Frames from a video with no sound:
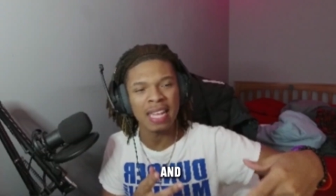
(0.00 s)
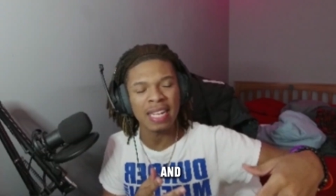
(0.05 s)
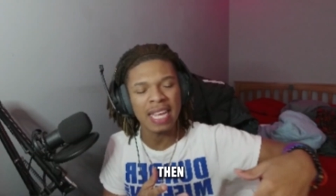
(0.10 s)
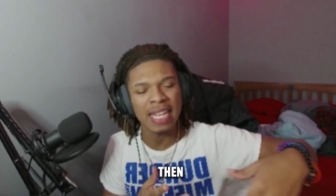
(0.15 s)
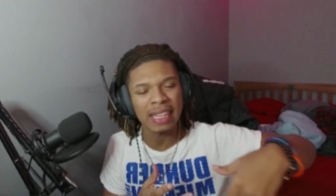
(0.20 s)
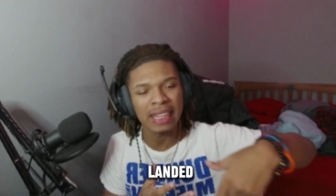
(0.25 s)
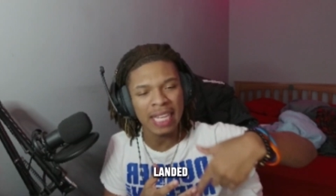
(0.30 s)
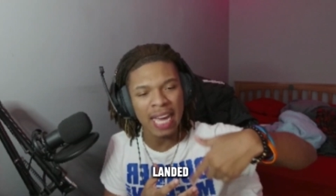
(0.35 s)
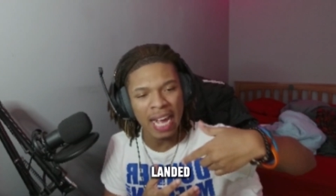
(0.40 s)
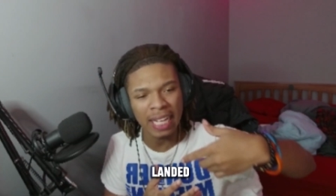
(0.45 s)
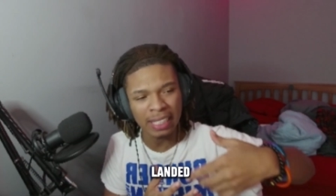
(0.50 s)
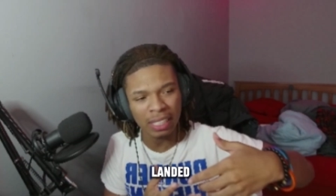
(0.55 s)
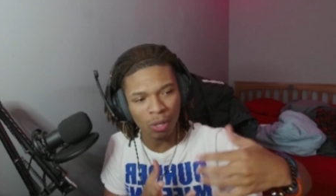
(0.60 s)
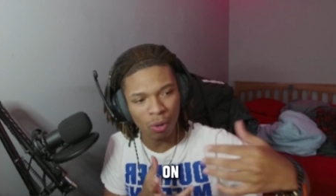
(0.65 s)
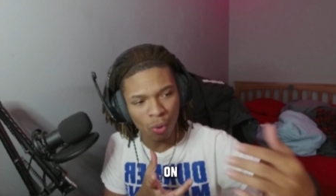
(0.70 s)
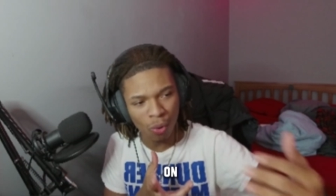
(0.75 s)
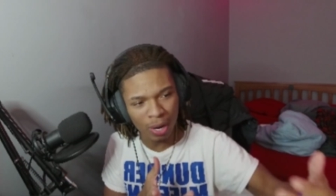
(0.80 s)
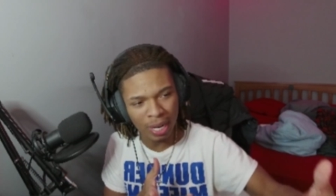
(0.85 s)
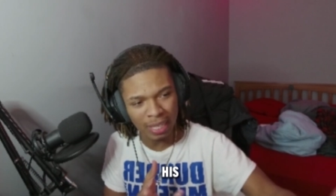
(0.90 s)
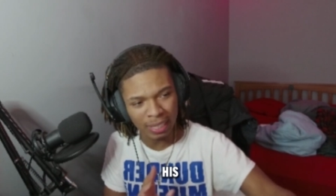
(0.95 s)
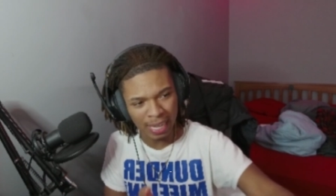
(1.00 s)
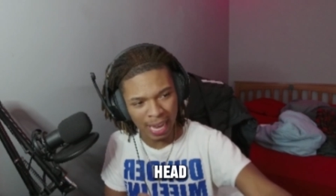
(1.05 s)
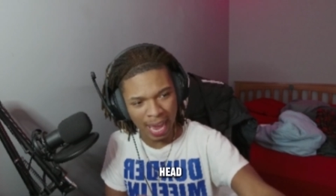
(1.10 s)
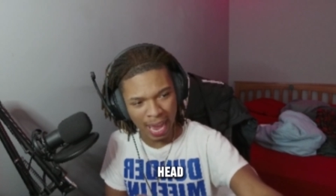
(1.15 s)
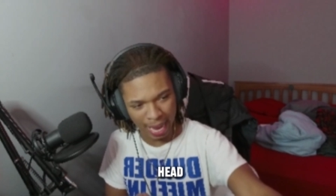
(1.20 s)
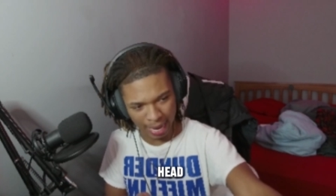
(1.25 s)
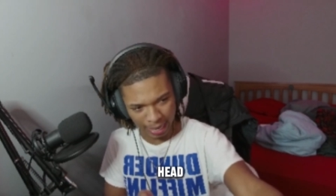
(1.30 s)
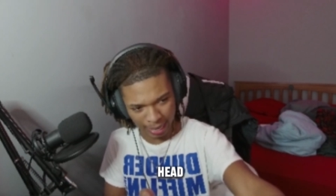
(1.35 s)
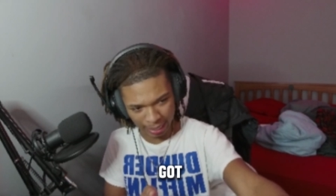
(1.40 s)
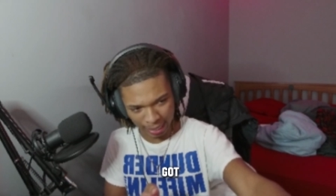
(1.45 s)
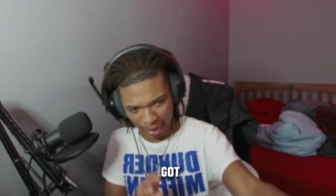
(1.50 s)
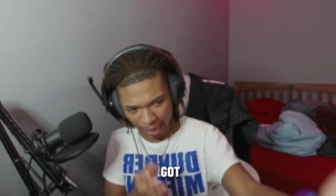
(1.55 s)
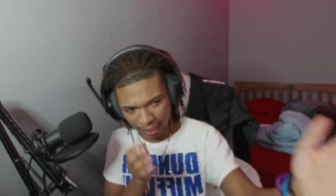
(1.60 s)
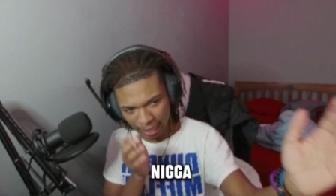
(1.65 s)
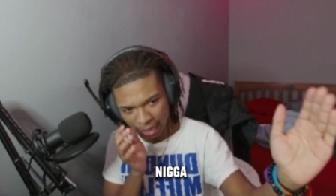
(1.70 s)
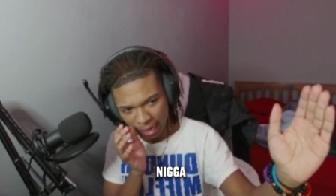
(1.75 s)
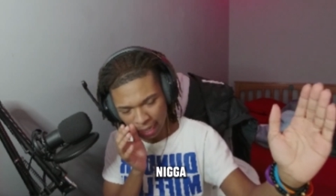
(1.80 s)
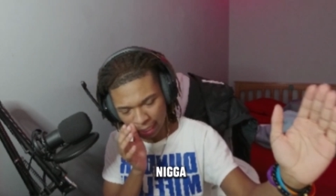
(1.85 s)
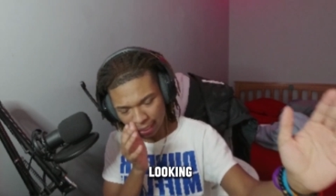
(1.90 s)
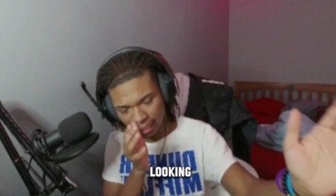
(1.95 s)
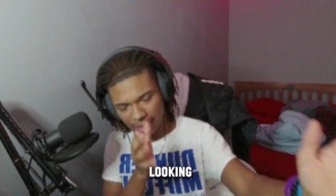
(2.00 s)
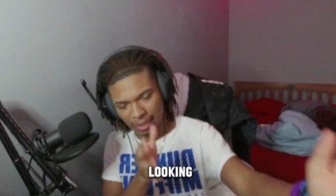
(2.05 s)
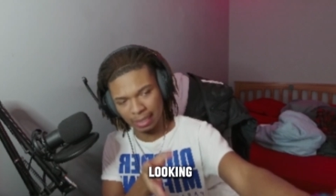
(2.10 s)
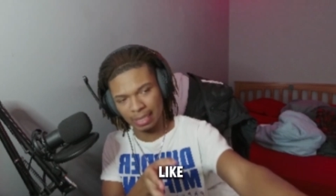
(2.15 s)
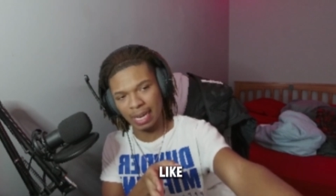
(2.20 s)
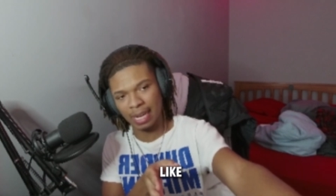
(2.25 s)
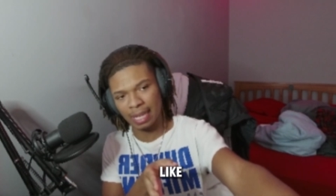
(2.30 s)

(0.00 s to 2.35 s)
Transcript: then landed on his head. Got nigga looking like